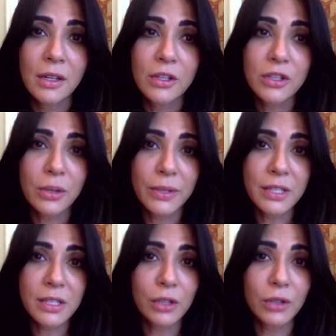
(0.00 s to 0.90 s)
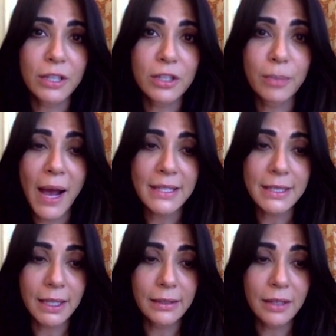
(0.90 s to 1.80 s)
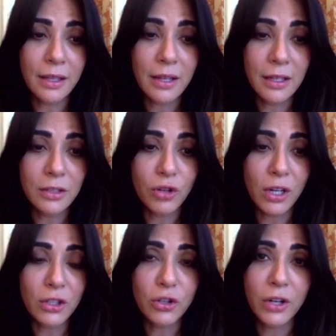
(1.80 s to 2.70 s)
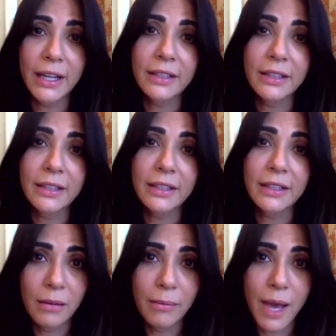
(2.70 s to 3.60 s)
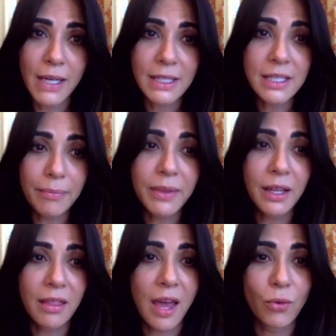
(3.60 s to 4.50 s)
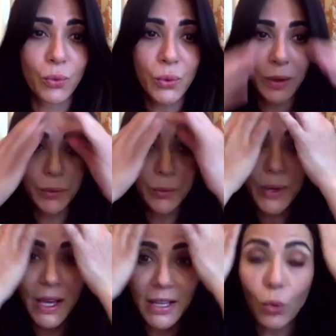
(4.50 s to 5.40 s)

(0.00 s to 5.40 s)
So it's slowly surpassing the drug trade. Um, yeah. And it's something that we as